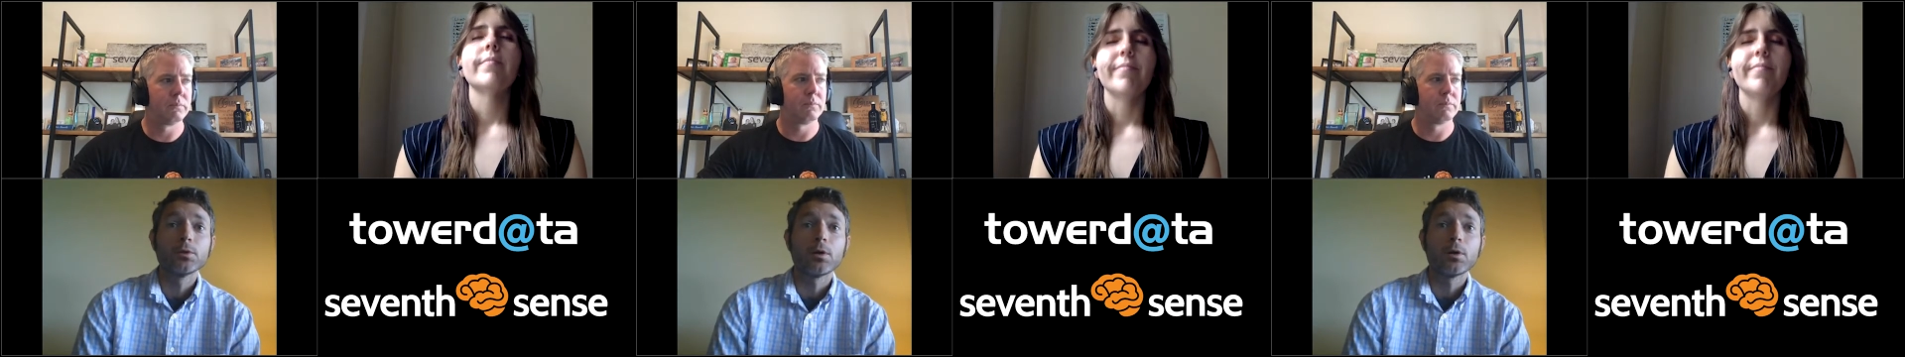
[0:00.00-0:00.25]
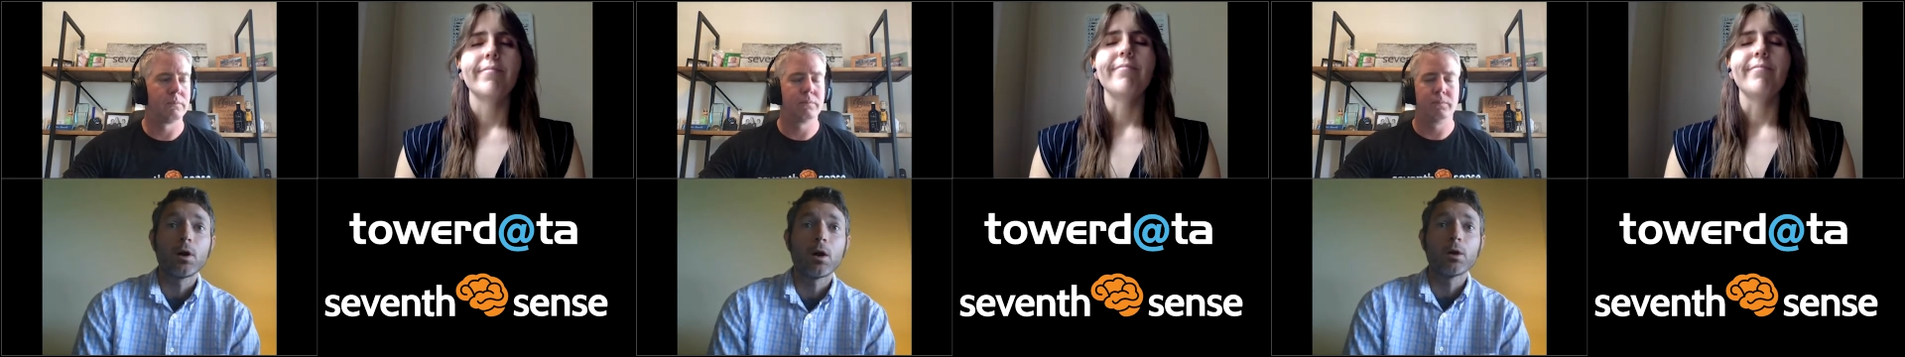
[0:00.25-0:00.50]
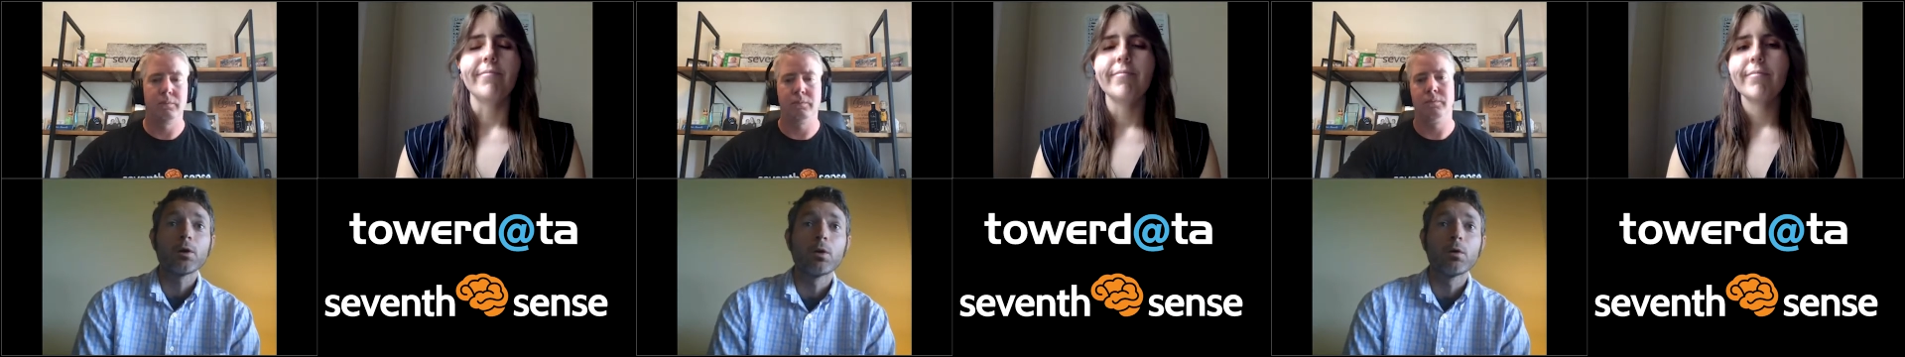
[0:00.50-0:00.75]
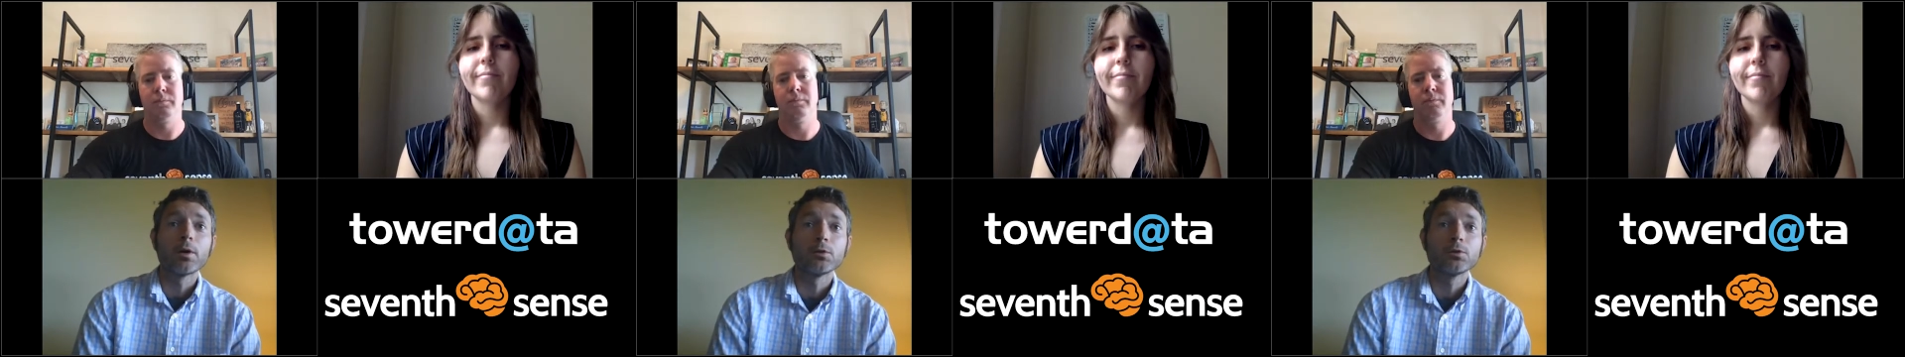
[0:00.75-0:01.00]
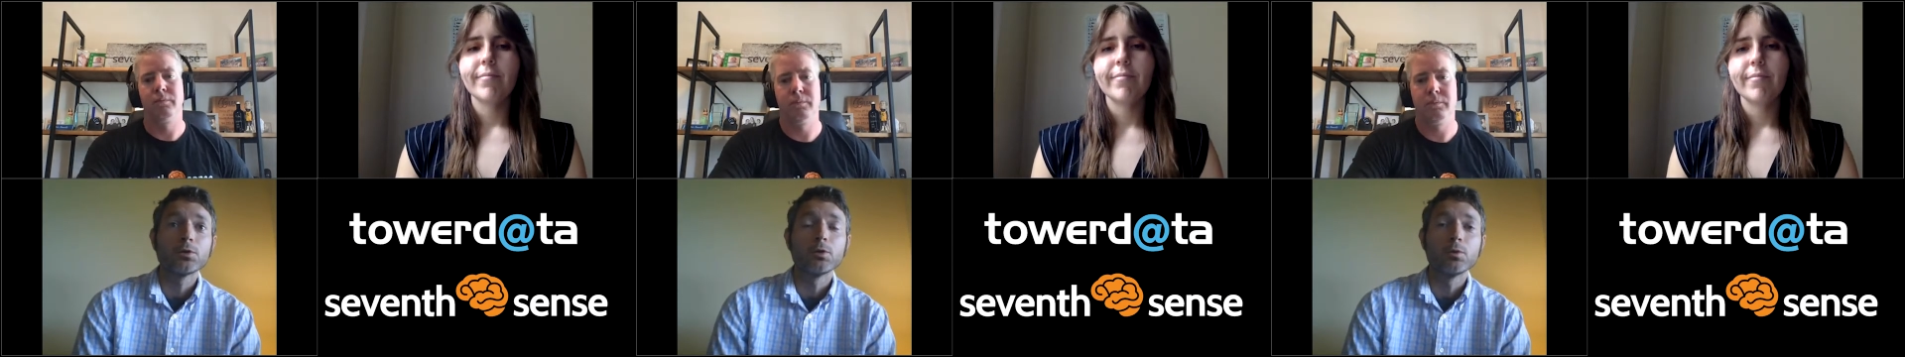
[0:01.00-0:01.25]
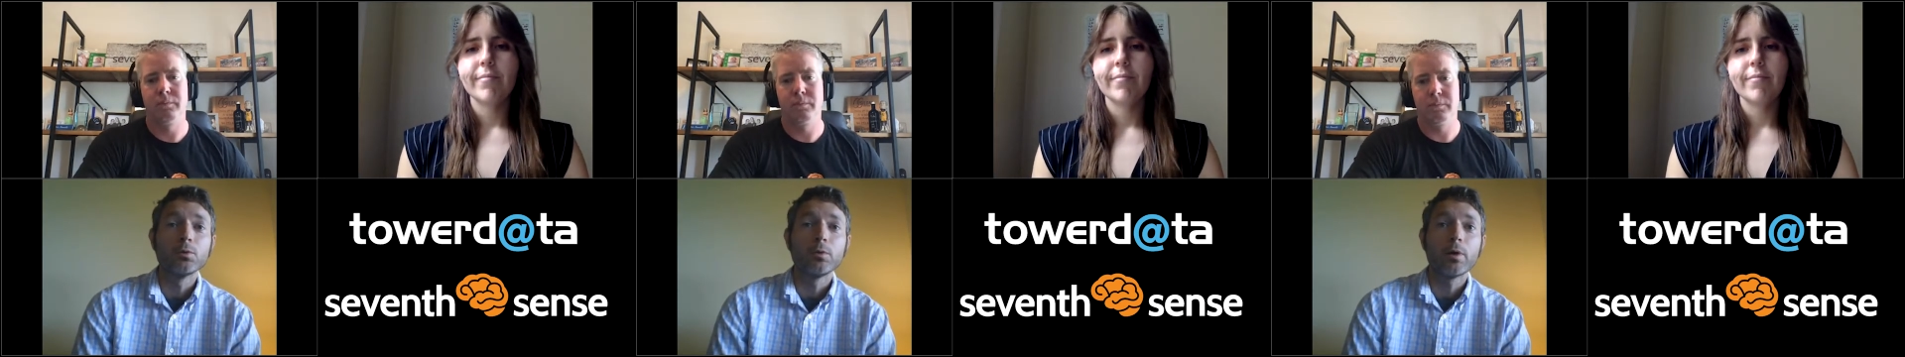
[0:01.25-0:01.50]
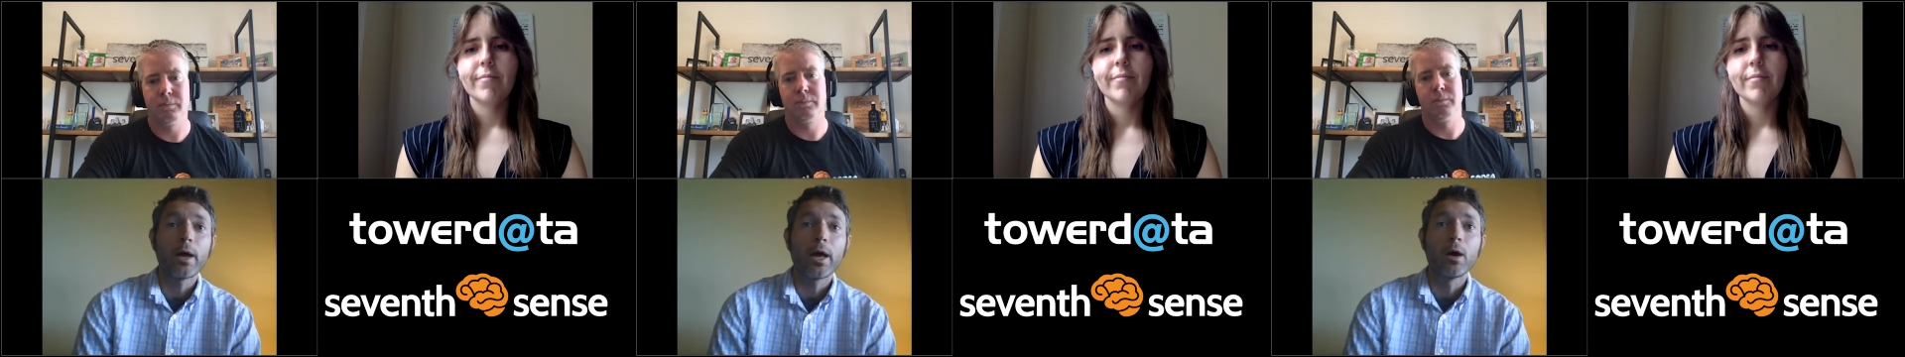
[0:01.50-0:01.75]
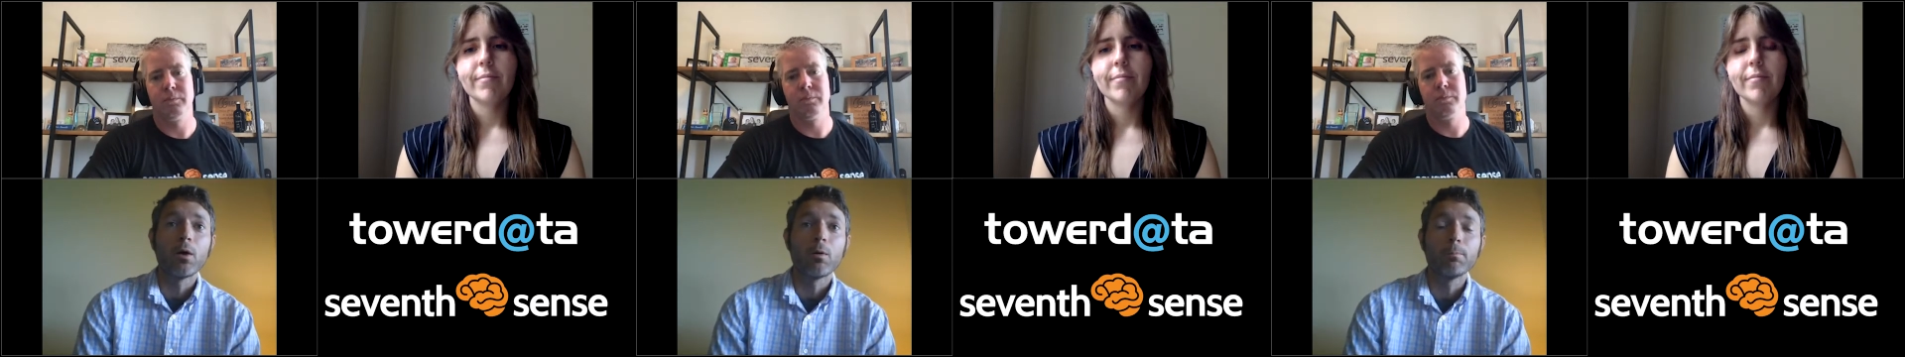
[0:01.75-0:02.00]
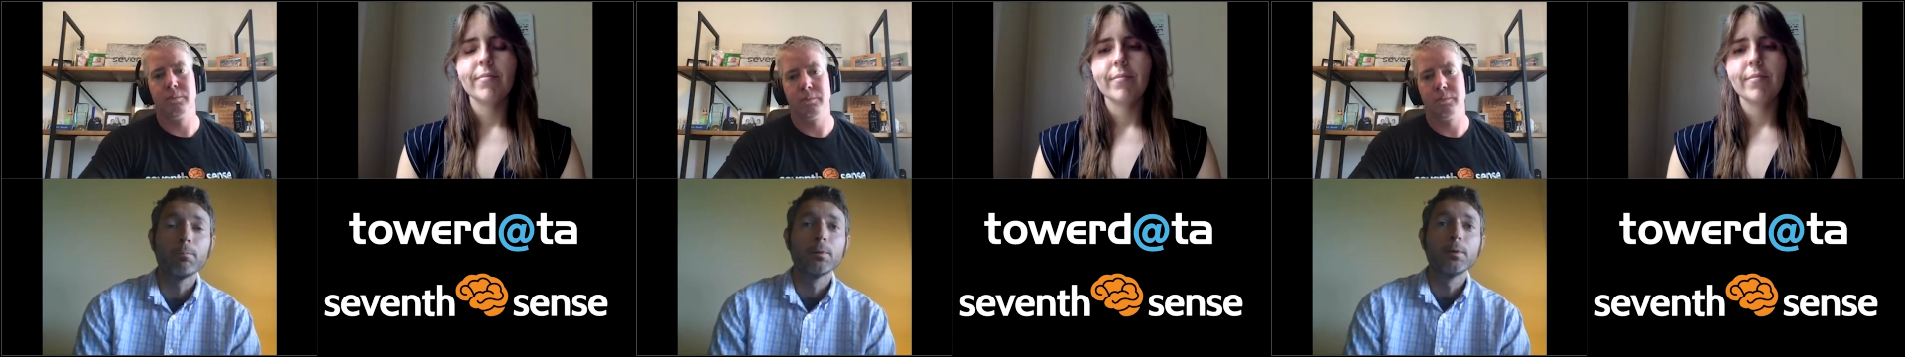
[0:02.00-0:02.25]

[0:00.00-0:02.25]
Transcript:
Speaker 1: are going to help